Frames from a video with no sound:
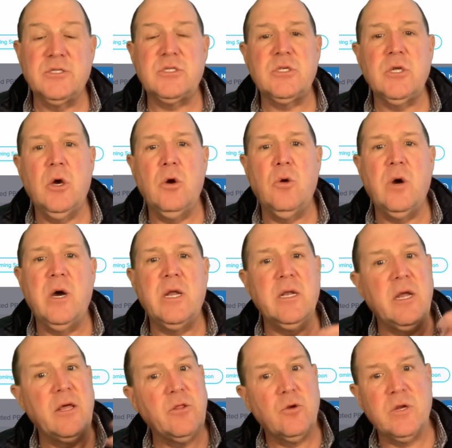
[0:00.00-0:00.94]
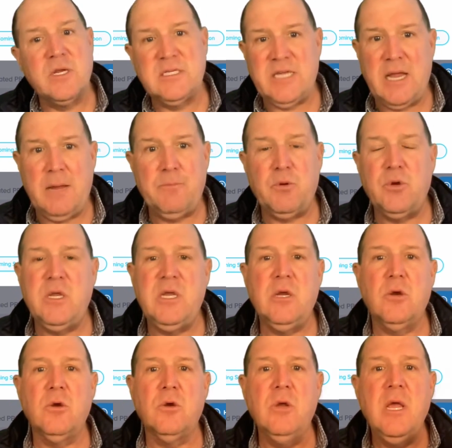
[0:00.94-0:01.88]
So another example
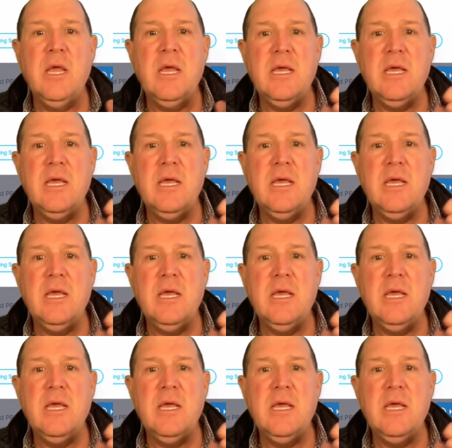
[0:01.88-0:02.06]
here